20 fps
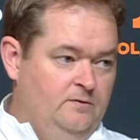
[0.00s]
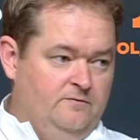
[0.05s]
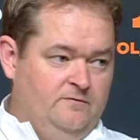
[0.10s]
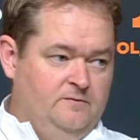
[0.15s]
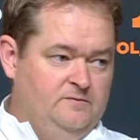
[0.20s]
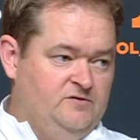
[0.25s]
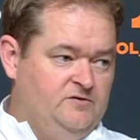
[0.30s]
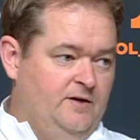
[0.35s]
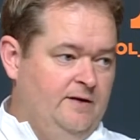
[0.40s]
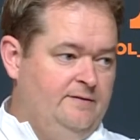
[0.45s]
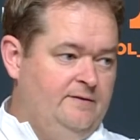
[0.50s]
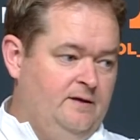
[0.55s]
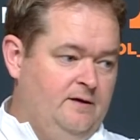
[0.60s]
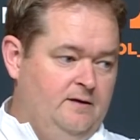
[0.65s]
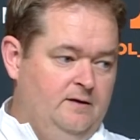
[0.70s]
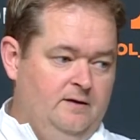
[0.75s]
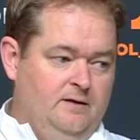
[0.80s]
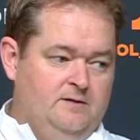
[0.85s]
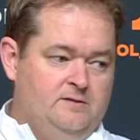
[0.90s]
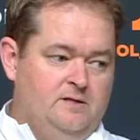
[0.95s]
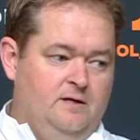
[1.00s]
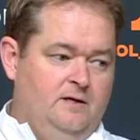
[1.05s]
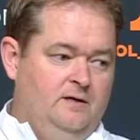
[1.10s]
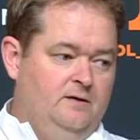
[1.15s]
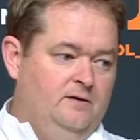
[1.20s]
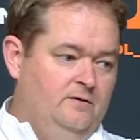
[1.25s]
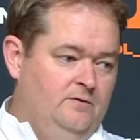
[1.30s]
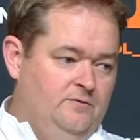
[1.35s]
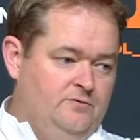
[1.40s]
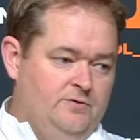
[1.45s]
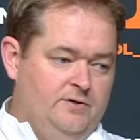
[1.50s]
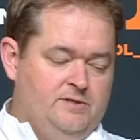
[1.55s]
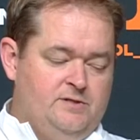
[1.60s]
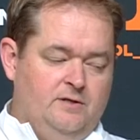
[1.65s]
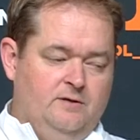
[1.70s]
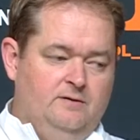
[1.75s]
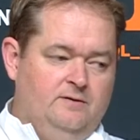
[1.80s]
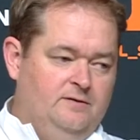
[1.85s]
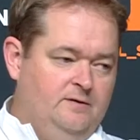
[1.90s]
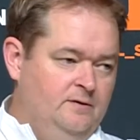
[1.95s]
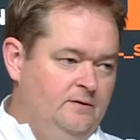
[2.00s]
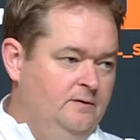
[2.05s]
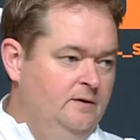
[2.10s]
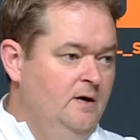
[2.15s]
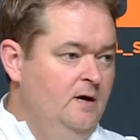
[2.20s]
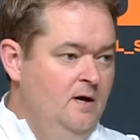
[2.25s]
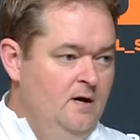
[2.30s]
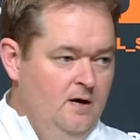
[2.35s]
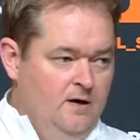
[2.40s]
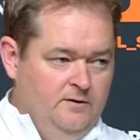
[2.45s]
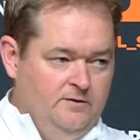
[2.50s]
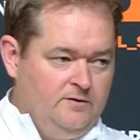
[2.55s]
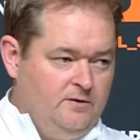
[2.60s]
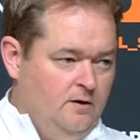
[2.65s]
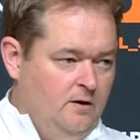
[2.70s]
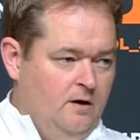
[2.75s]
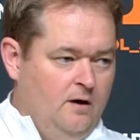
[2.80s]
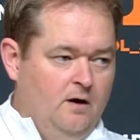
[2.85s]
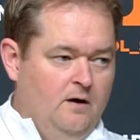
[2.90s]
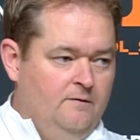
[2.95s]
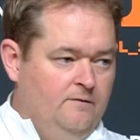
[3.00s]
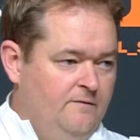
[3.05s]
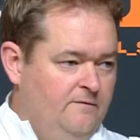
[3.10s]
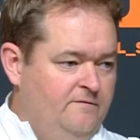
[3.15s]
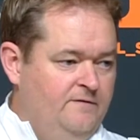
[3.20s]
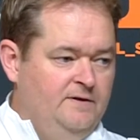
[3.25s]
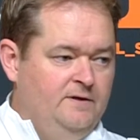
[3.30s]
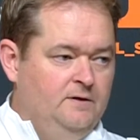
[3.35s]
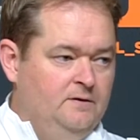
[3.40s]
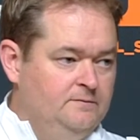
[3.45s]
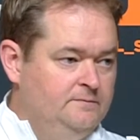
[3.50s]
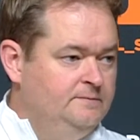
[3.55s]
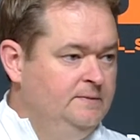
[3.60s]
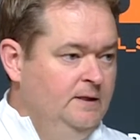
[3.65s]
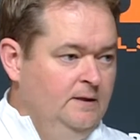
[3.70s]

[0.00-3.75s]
from strength and conditioning to nutrition to our on the field,